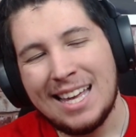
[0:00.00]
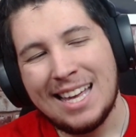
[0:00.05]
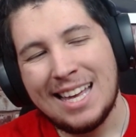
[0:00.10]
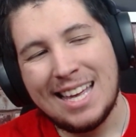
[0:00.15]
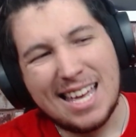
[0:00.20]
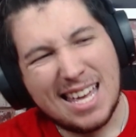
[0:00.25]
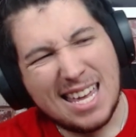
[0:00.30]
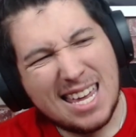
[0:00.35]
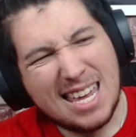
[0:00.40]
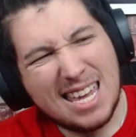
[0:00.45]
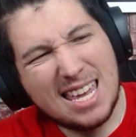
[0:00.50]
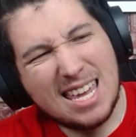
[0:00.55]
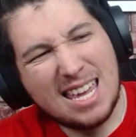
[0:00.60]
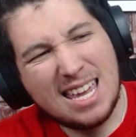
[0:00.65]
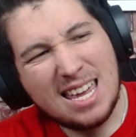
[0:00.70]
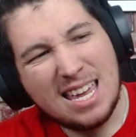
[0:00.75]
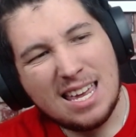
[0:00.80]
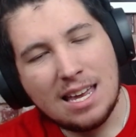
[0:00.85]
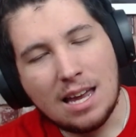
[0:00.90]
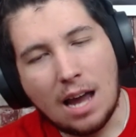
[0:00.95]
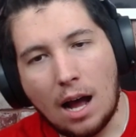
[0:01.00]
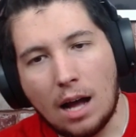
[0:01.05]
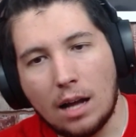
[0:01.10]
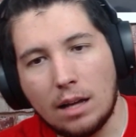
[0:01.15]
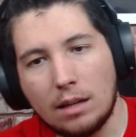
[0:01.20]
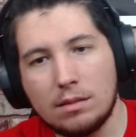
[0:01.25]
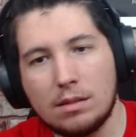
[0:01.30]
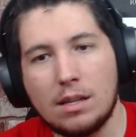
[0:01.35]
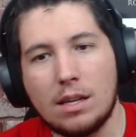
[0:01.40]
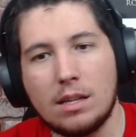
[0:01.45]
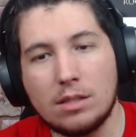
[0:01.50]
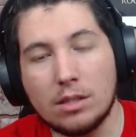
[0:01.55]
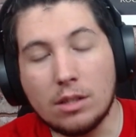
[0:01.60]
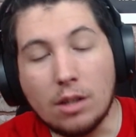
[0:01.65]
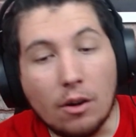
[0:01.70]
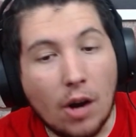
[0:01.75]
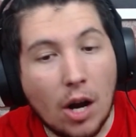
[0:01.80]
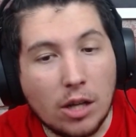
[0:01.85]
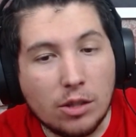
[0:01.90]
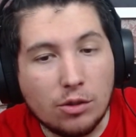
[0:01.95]
it's an
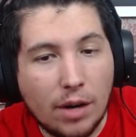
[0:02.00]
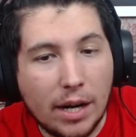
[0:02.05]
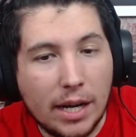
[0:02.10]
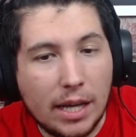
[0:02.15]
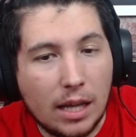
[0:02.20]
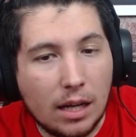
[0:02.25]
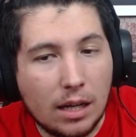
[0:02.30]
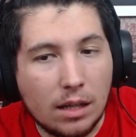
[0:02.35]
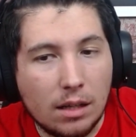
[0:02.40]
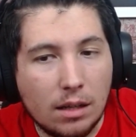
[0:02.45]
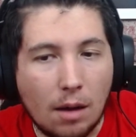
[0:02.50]
alright trailer.